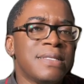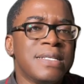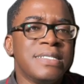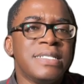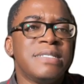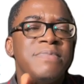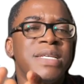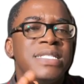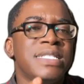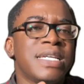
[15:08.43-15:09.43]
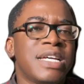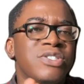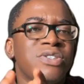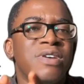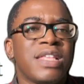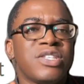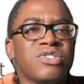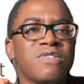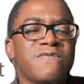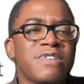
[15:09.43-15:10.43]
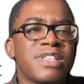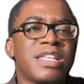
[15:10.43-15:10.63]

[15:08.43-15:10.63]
legitimacy, and so on and so forth.